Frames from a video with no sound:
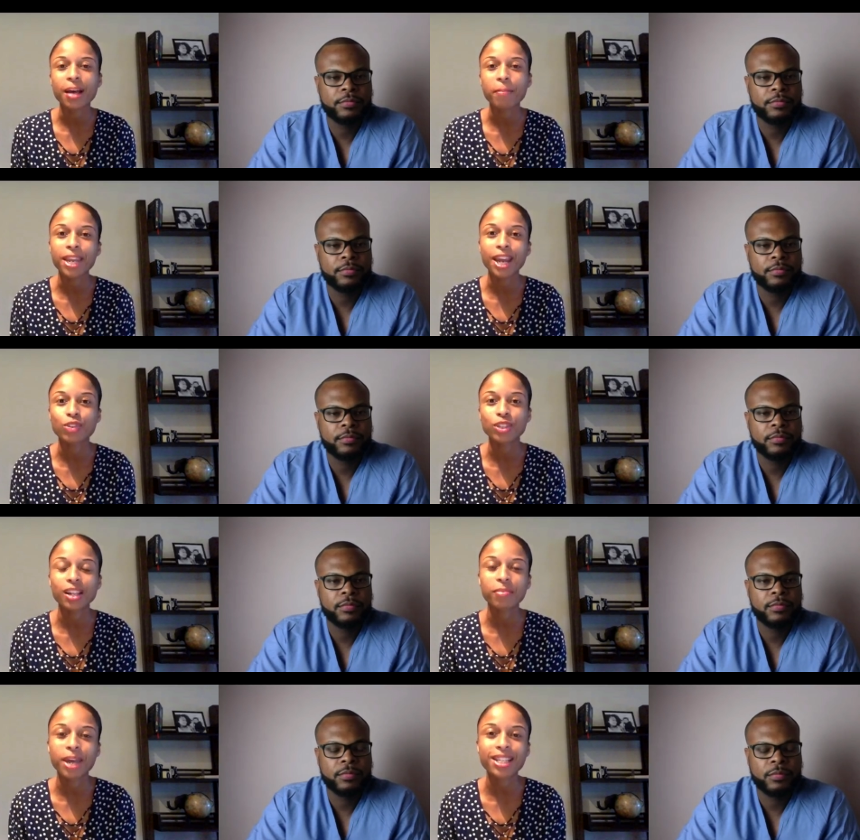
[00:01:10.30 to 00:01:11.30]
Speaker 1: um, pediatric
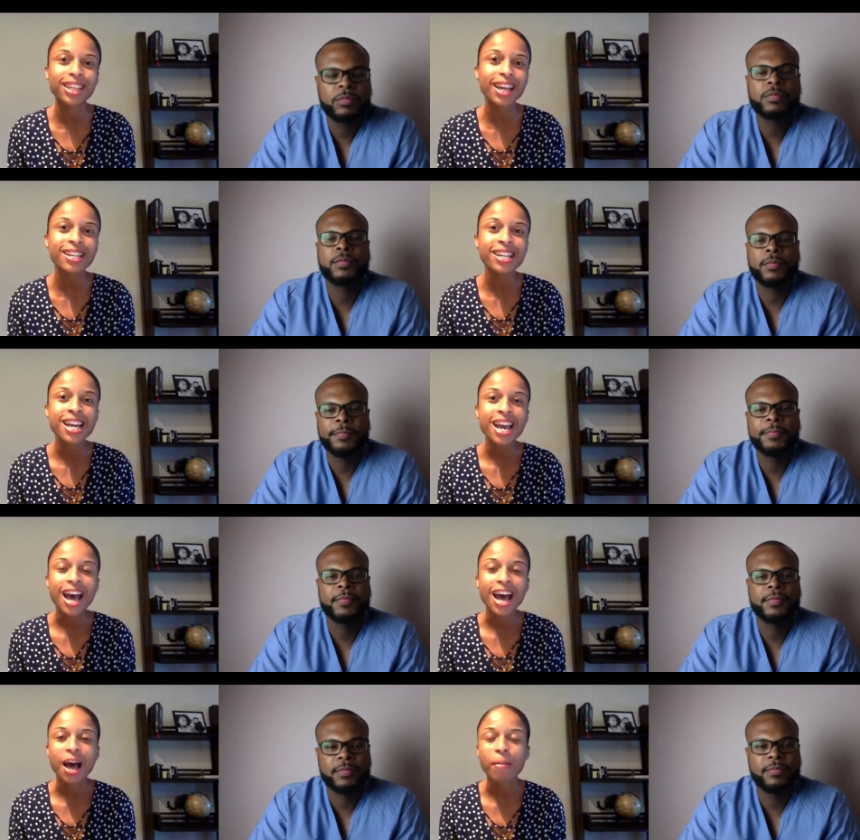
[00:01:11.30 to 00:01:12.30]
telemedicine.
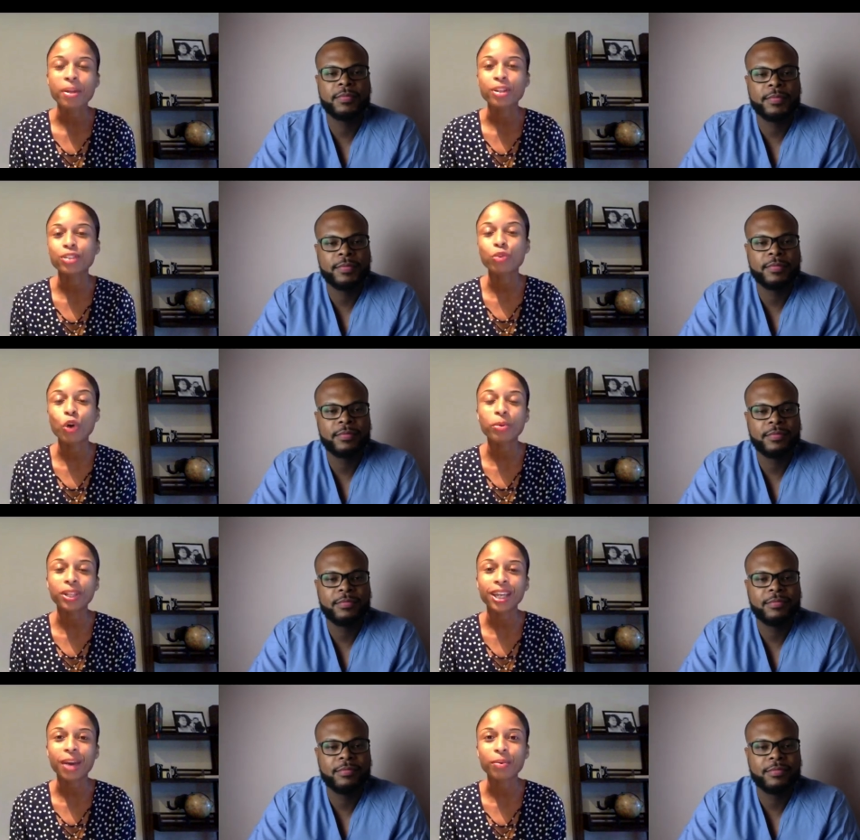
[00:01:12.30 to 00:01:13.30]
Um, and just
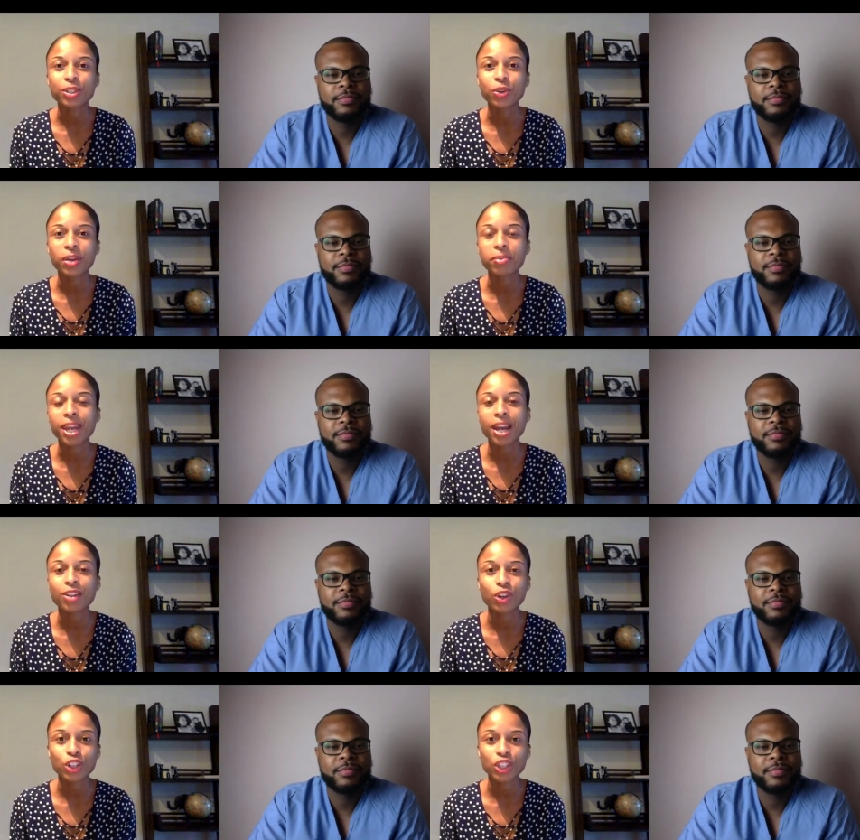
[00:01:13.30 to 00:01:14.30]
formerly, I was doing
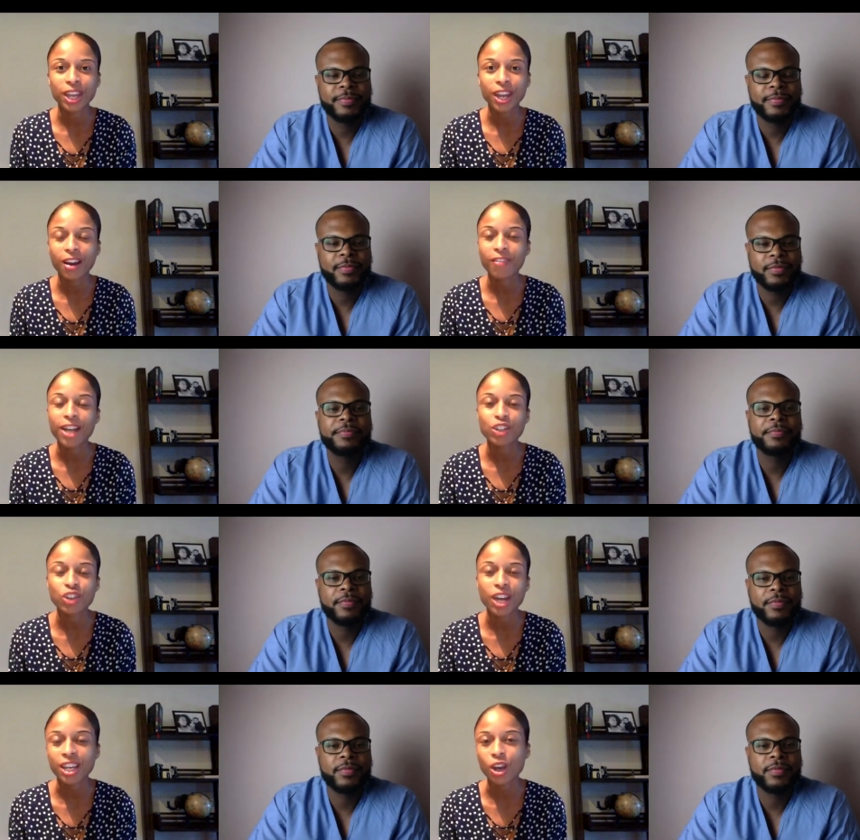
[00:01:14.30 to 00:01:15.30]
pediatric urgent care, fast
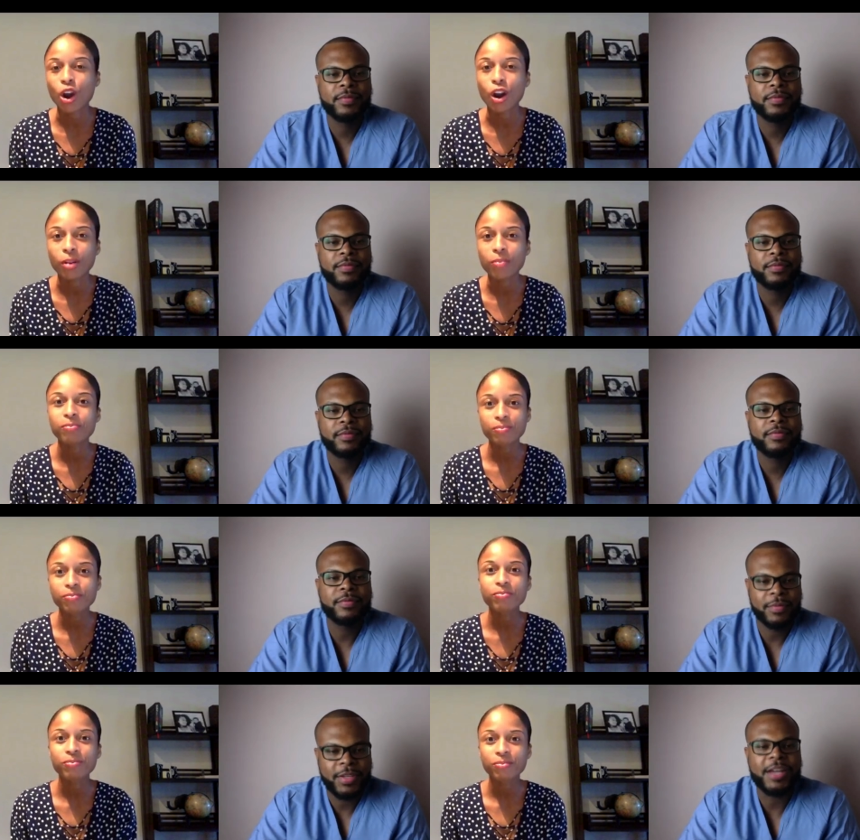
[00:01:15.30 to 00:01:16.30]
track ER.
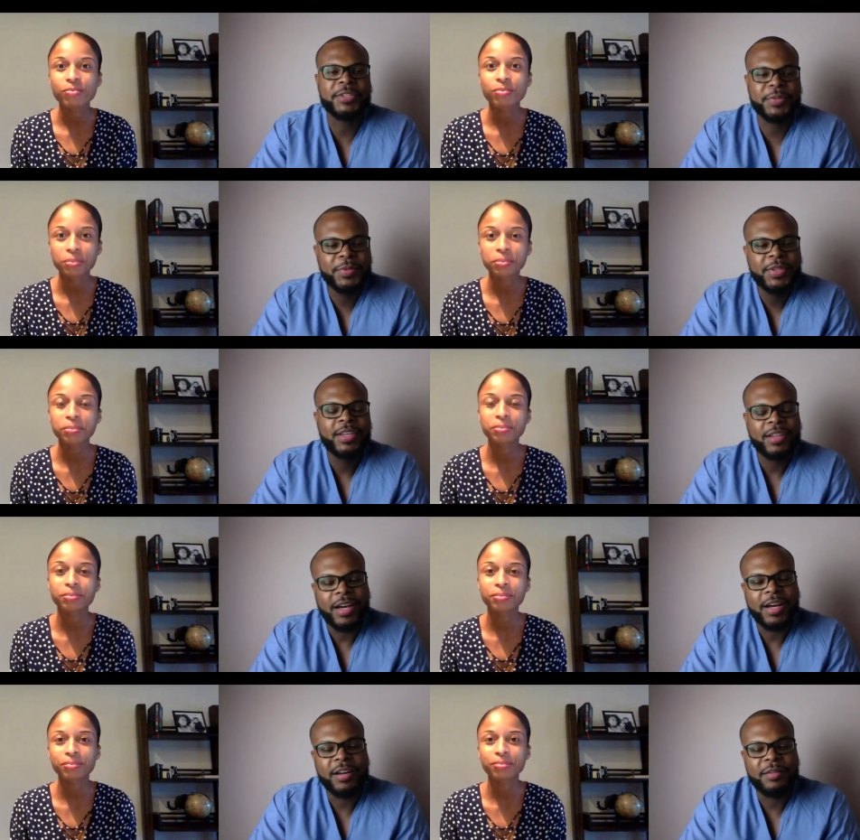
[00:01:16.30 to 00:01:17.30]
Speaker 2: Gotcha.
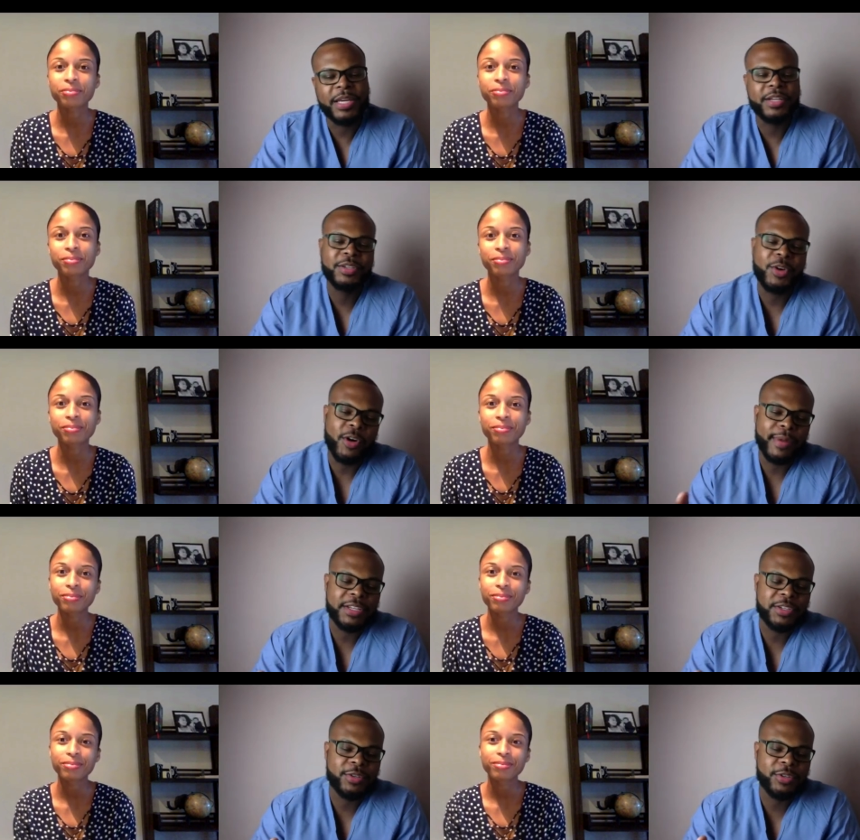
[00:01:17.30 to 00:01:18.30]
Um, and going
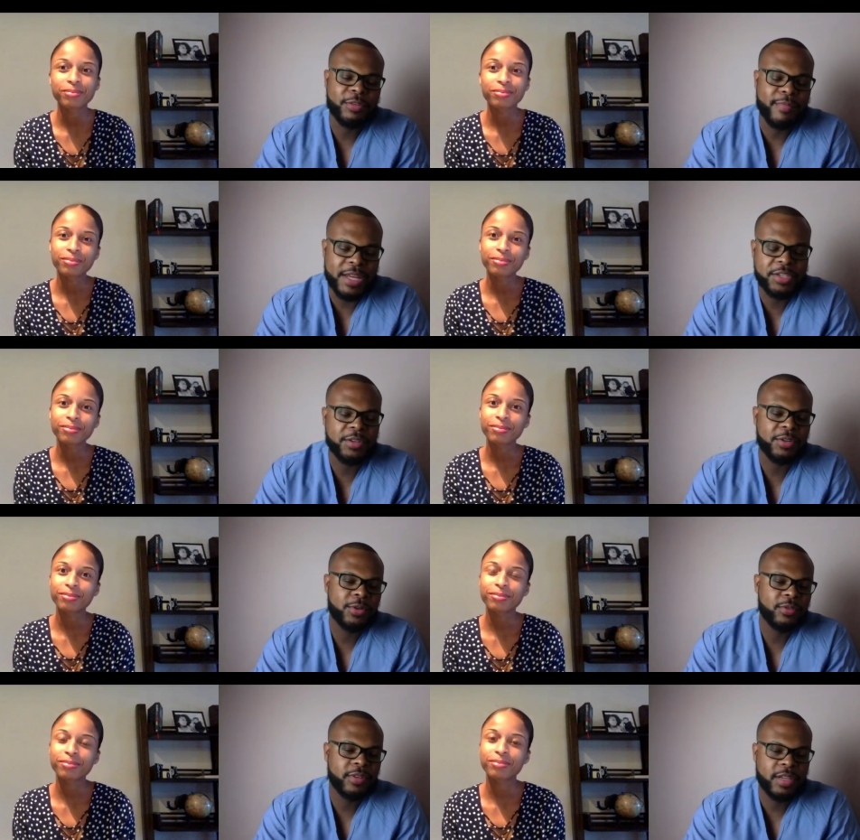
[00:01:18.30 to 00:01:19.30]
back to med
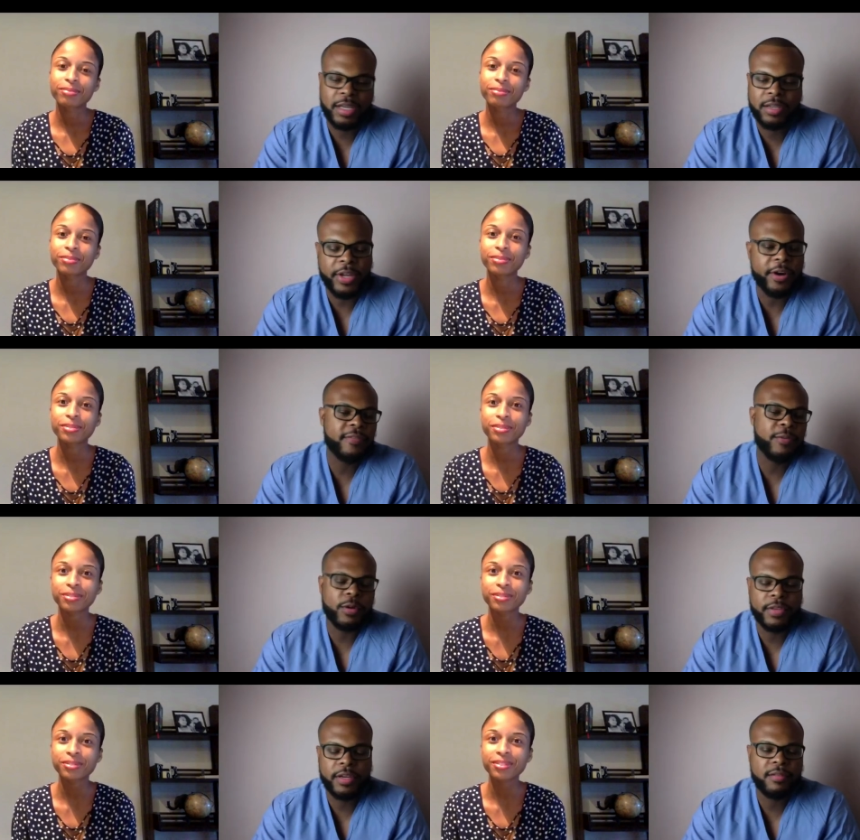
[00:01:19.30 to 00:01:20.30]
school, like third to
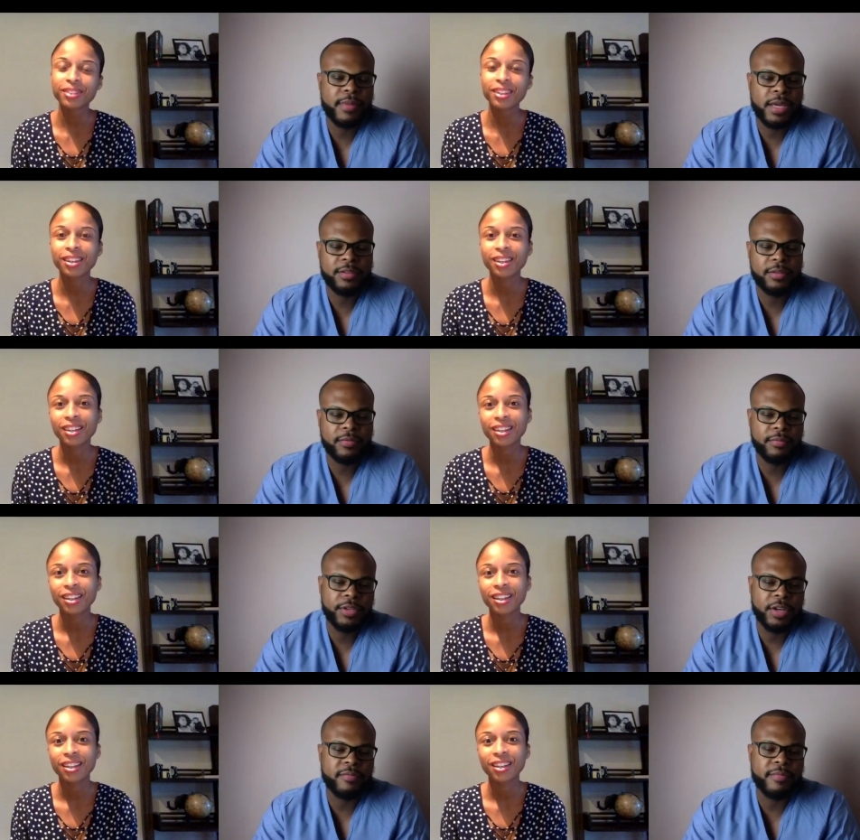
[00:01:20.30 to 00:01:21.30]
fourth year med,
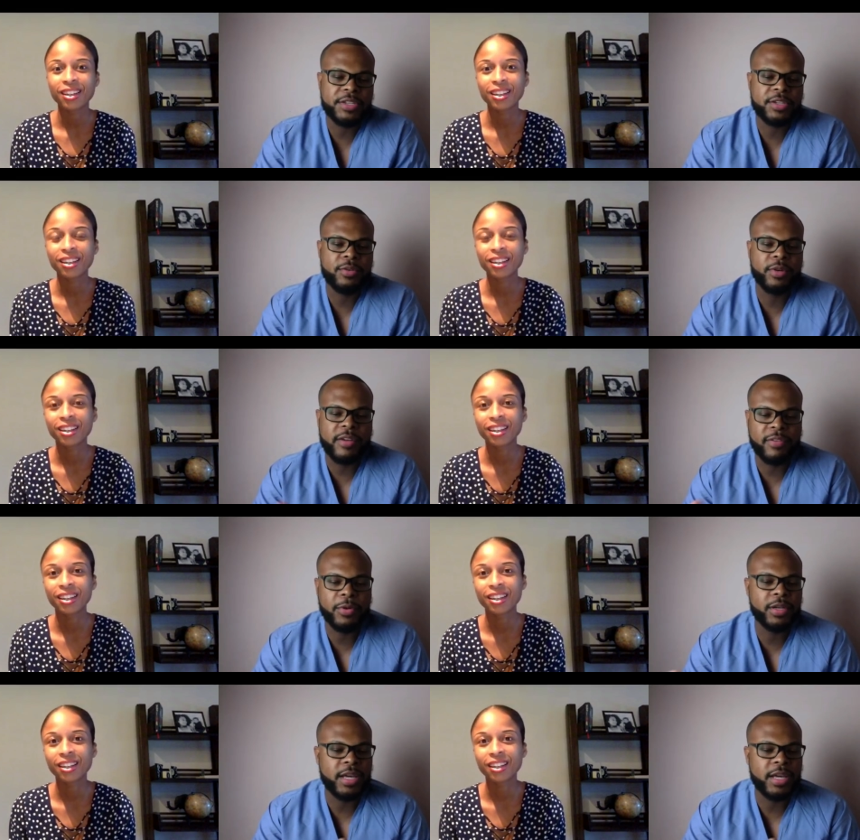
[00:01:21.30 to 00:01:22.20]
year of med school, when everyone